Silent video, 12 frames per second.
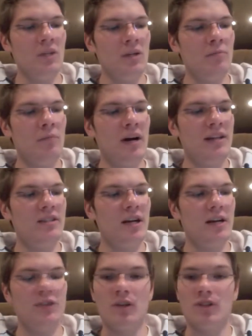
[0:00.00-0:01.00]
But
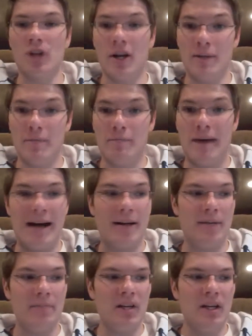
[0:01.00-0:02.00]
so I'll start at the
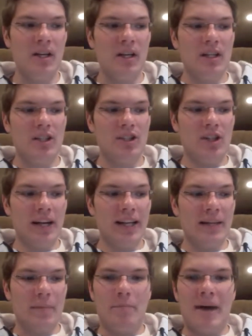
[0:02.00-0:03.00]
bottom. Starting
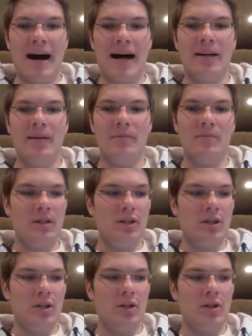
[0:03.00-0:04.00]
at the bottom,
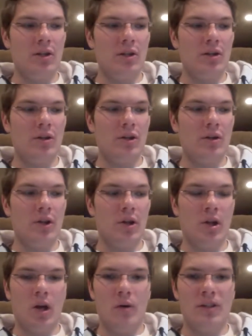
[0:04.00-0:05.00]
the
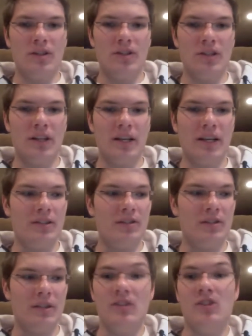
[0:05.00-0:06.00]
lowest
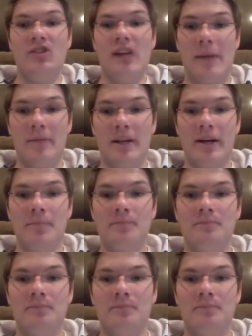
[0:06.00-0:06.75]
is Insomnia.